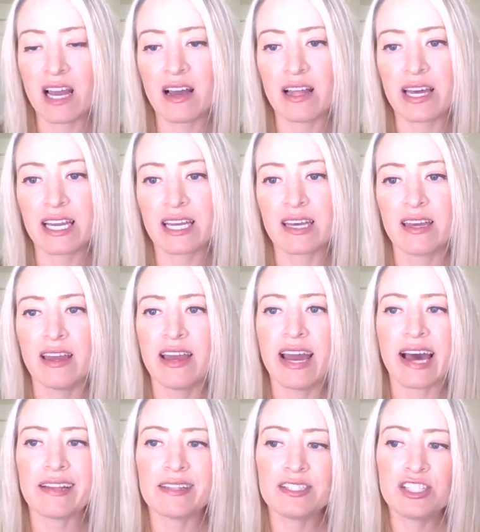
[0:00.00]
Like
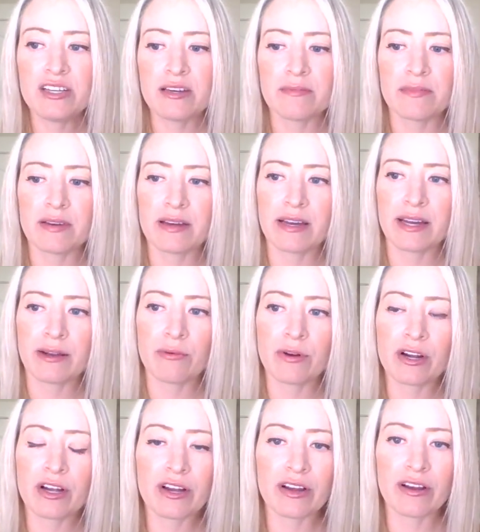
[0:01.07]
at the gym, I
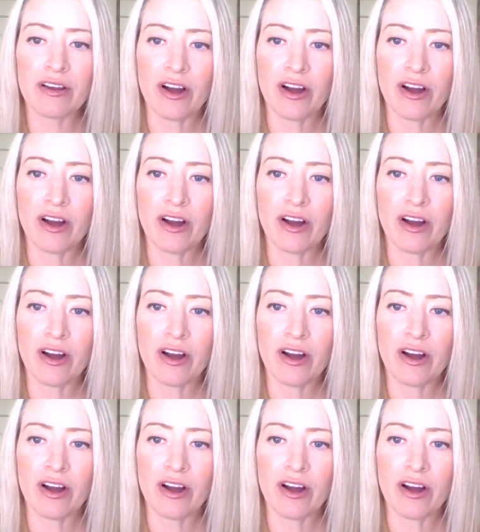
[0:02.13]
work